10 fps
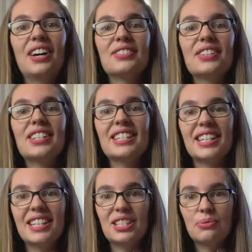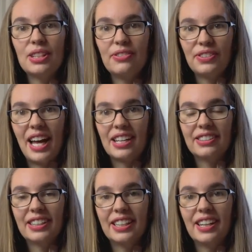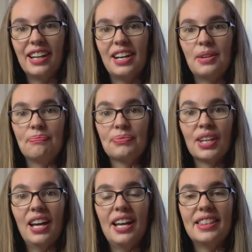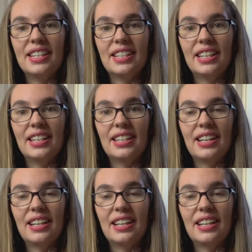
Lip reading: So this I think is really flattering. I think it